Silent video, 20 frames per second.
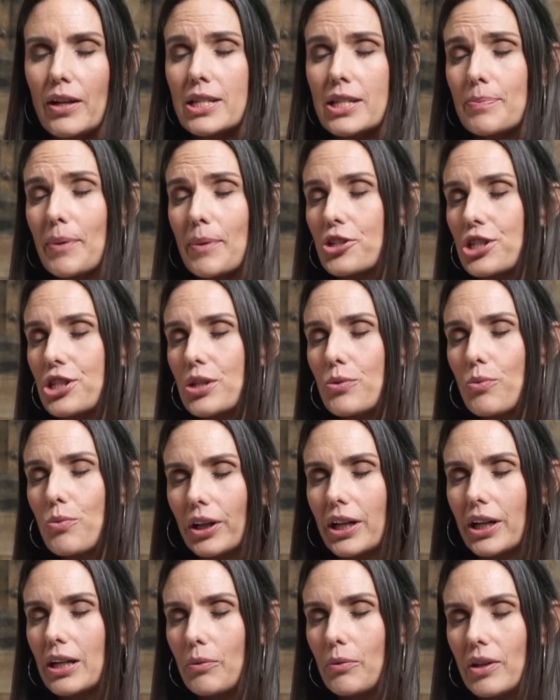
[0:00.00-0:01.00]
especially
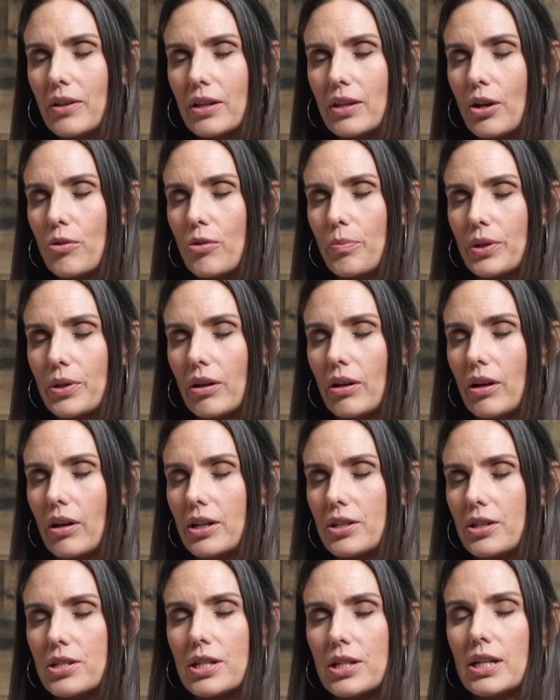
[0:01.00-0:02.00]
working with an open
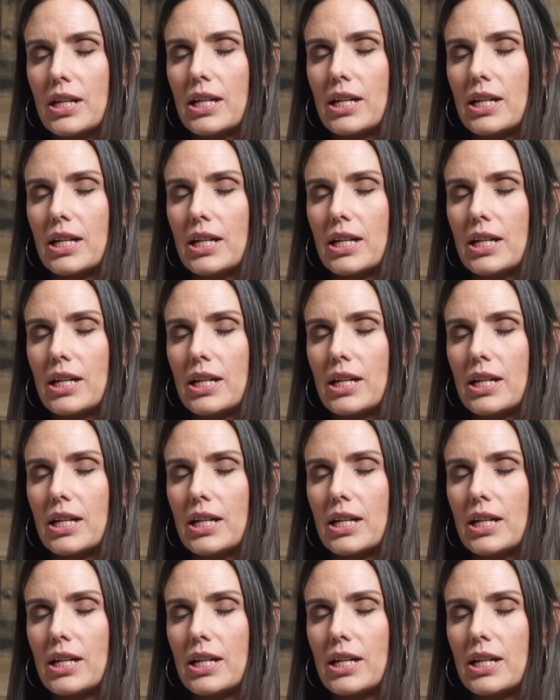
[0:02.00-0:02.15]
heart,